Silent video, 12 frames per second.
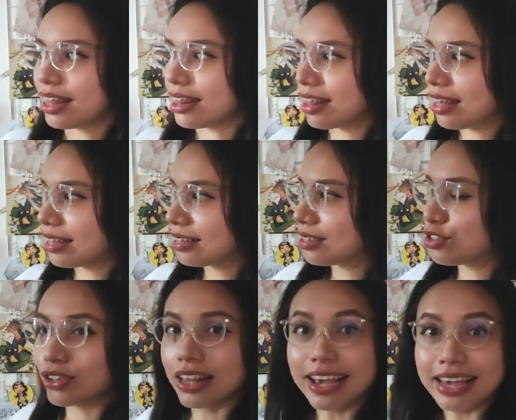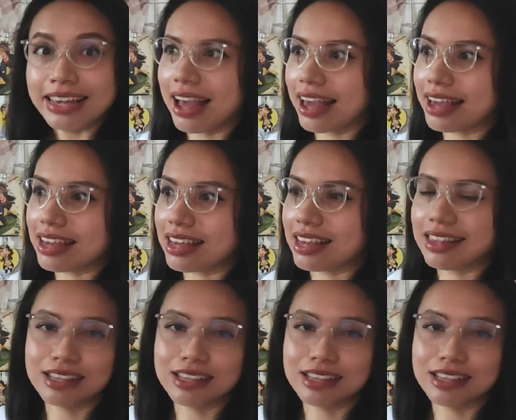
this July, i.e.